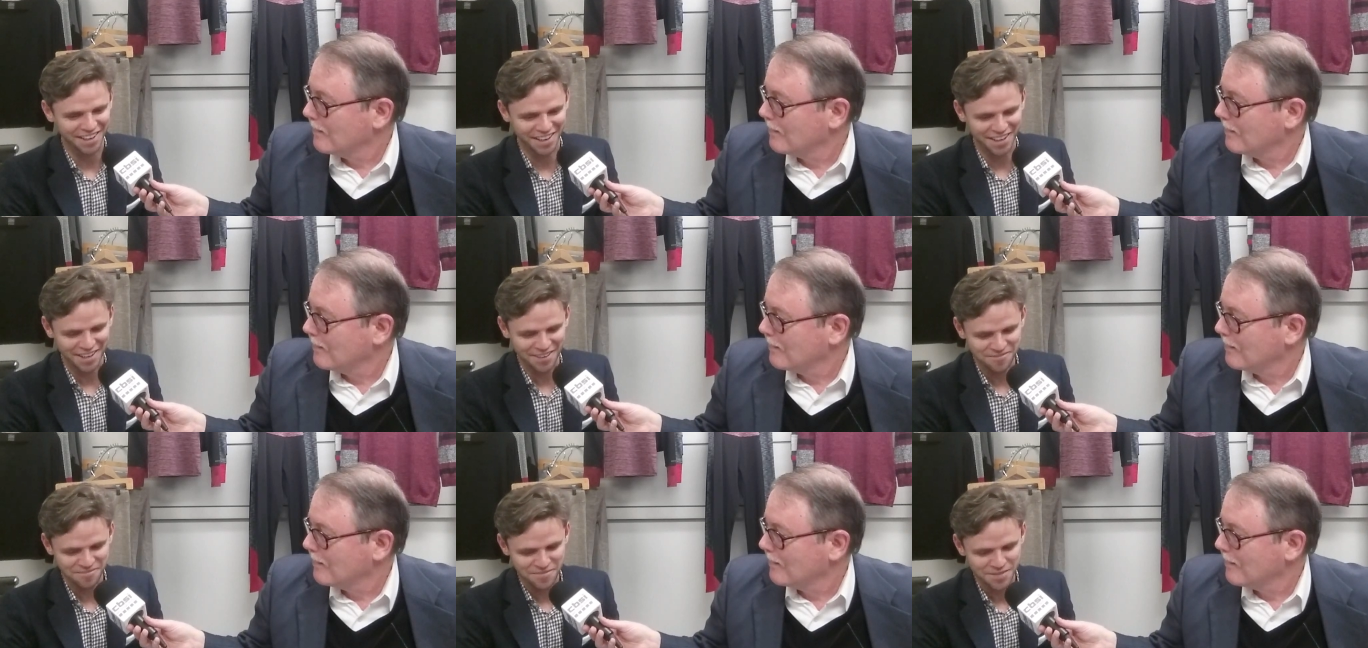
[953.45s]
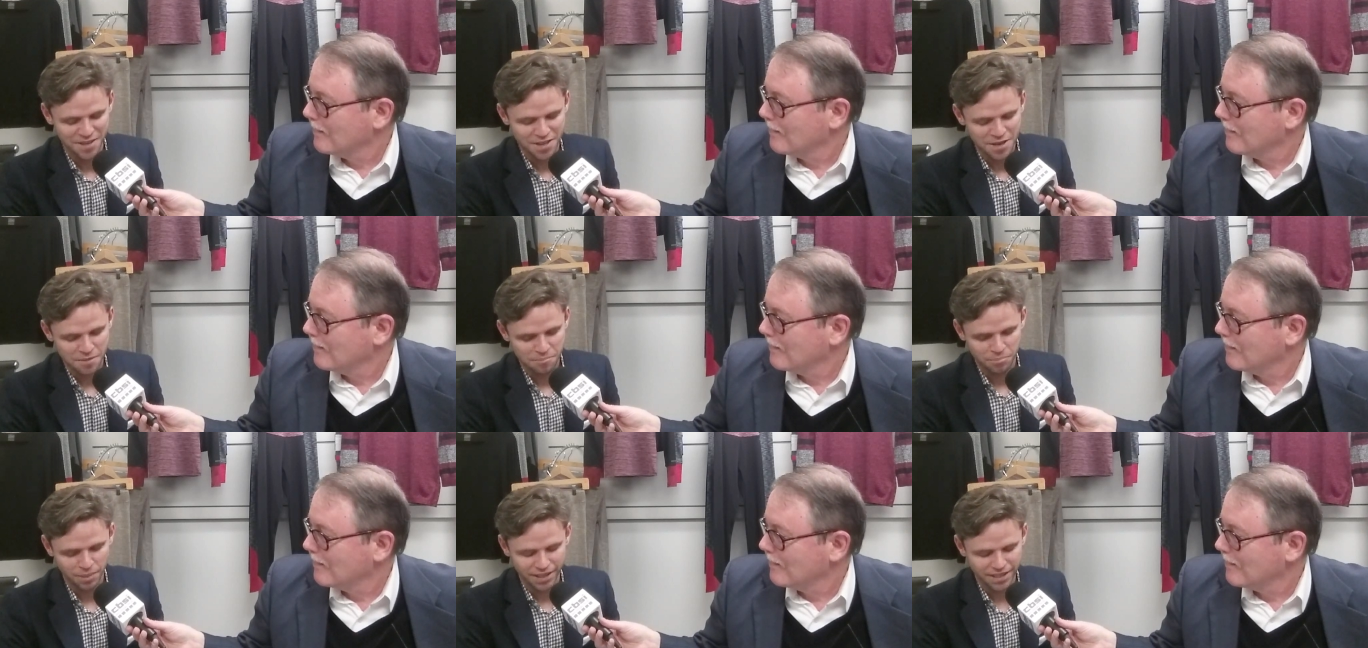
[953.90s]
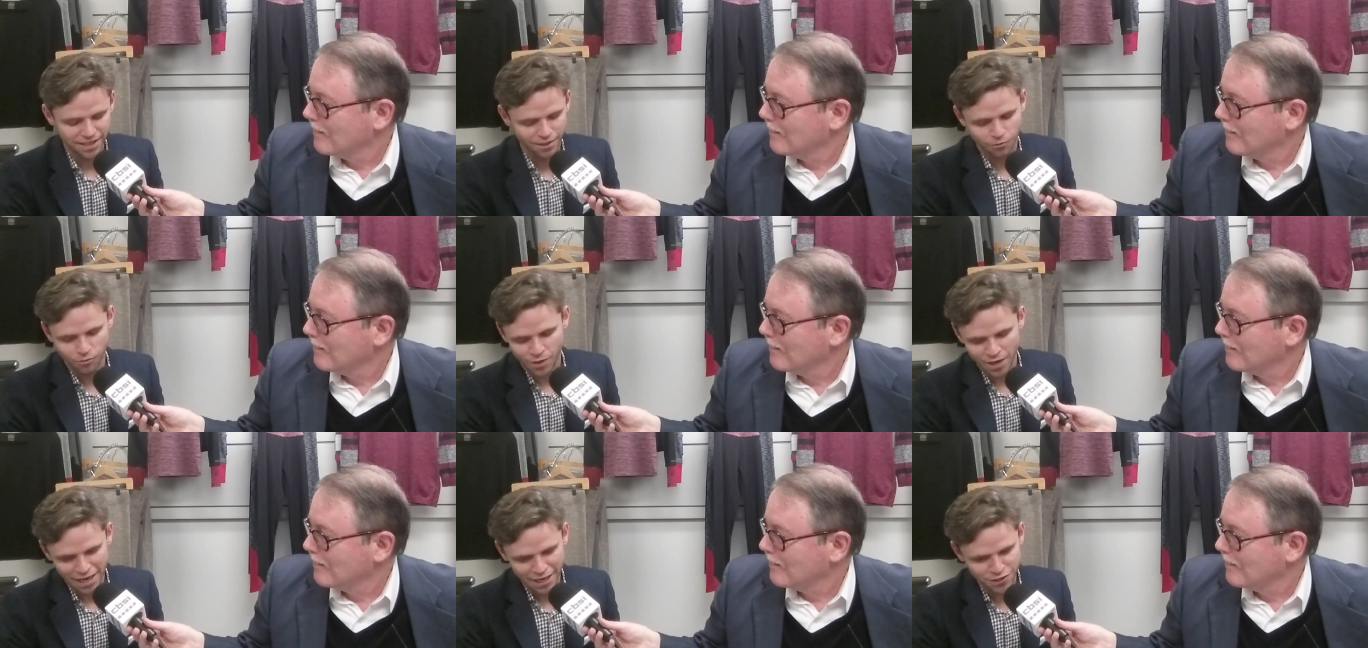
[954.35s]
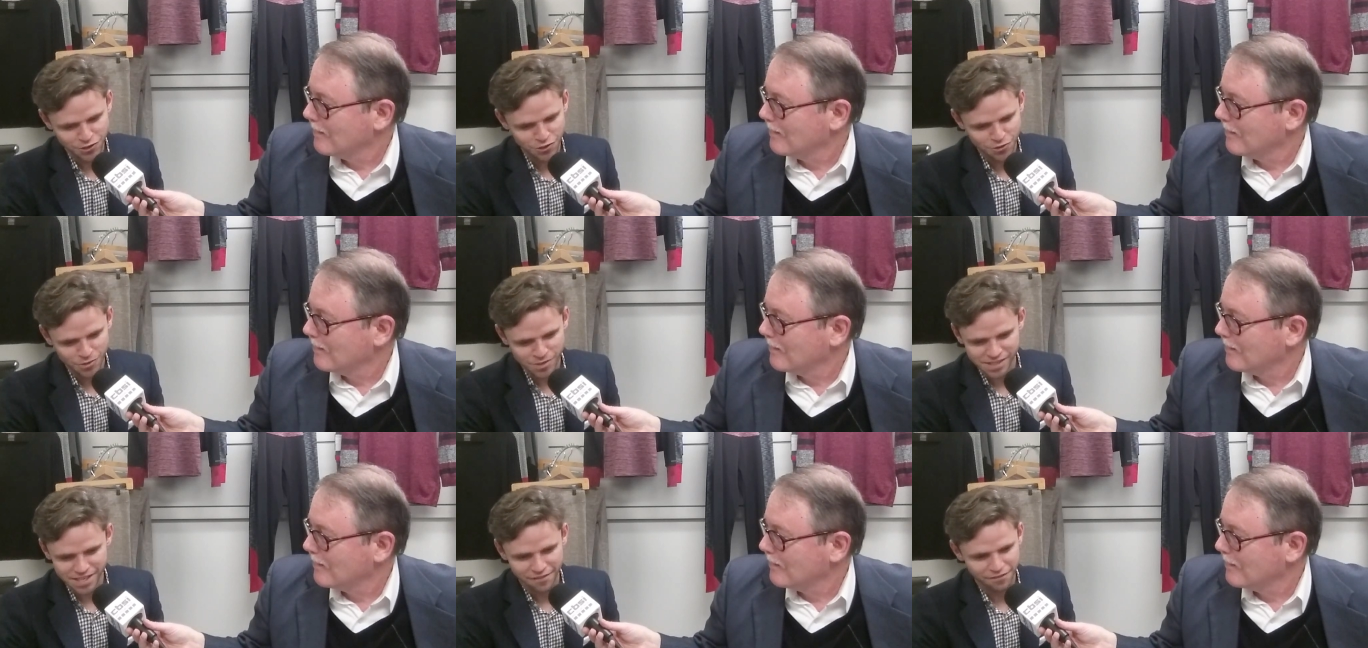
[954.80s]
Speaker 1: Um, but what I
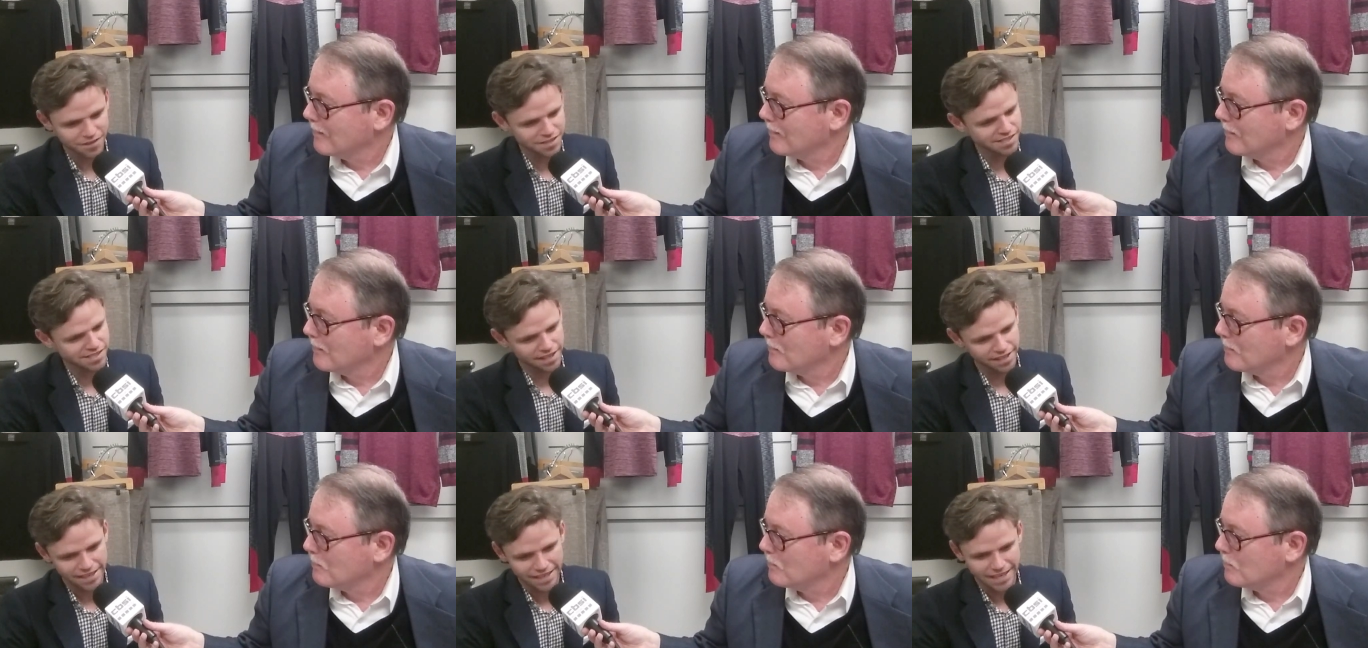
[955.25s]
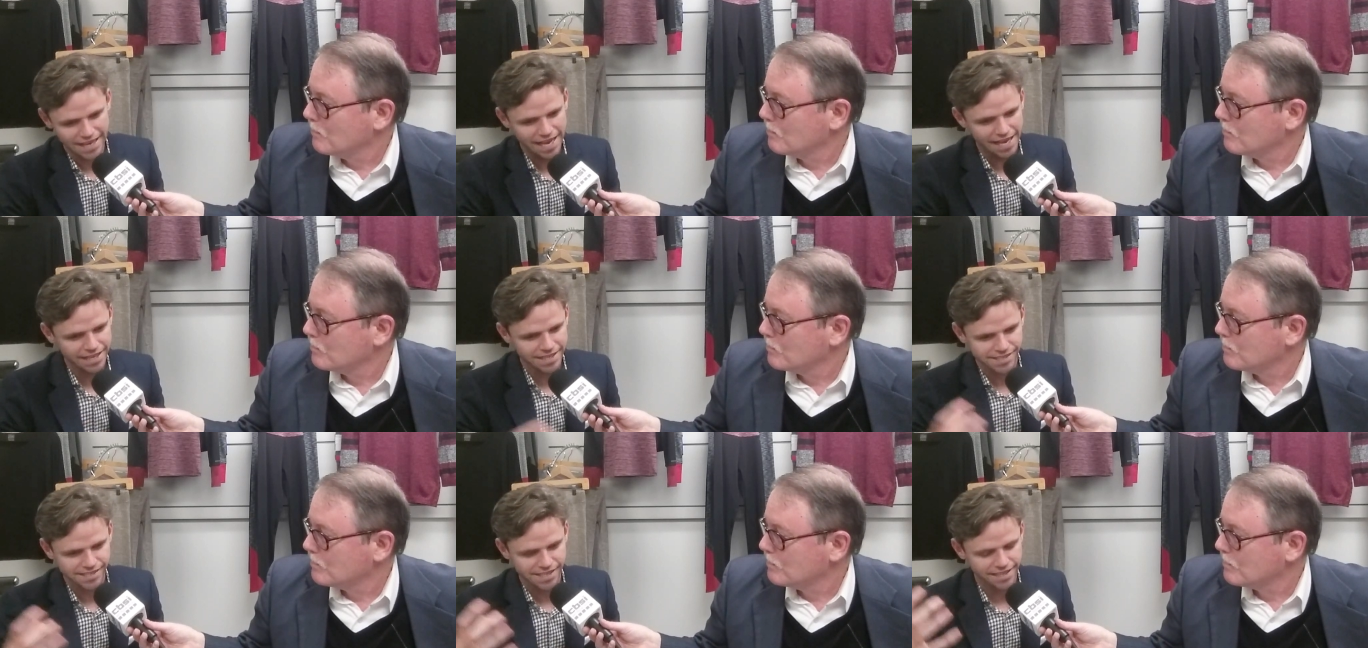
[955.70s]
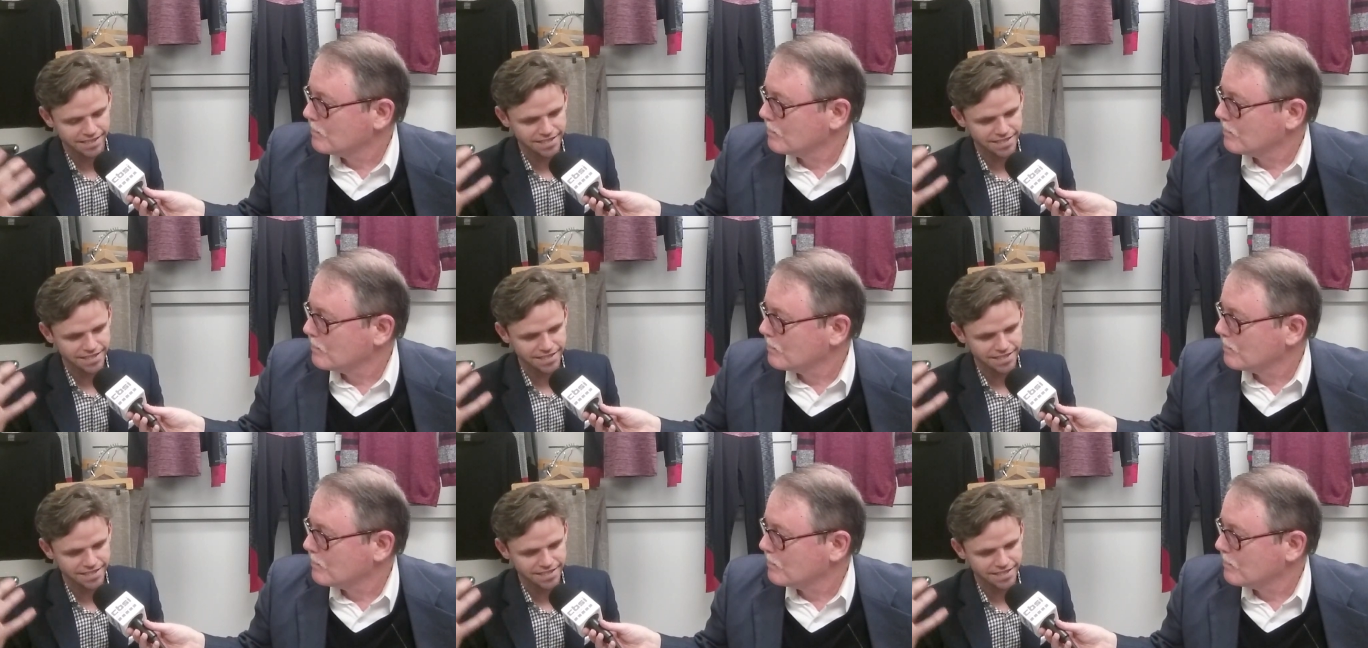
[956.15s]
do is every Sunday night is